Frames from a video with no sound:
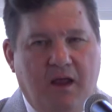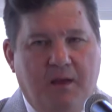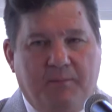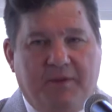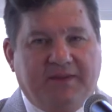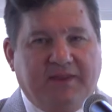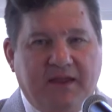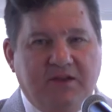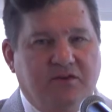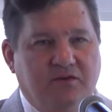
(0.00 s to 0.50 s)

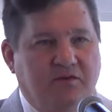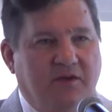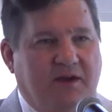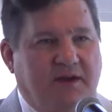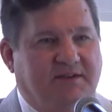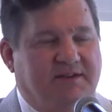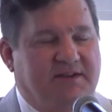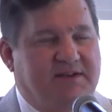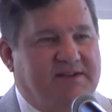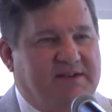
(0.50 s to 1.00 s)
But then you look
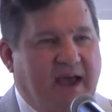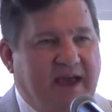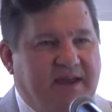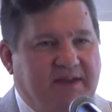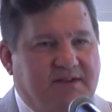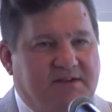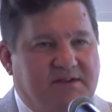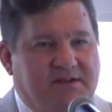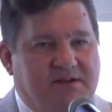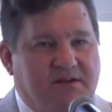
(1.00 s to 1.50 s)
at the
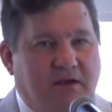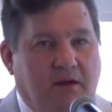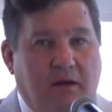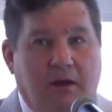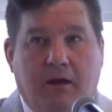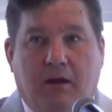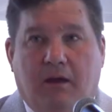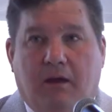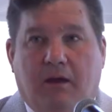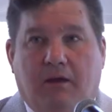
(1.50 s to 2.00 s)
sites,
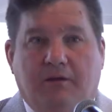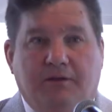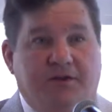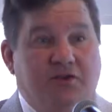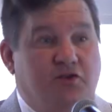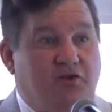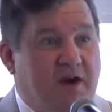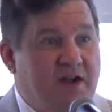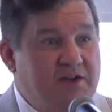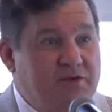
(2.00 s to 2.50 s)
the
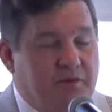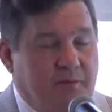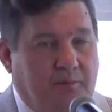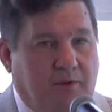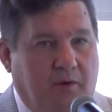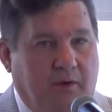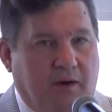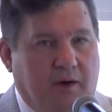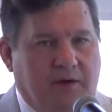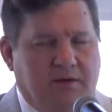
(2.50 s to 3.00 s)
Drudge
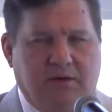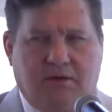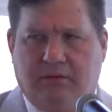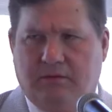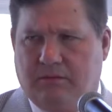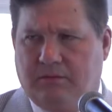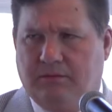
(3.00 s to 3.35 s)
Report,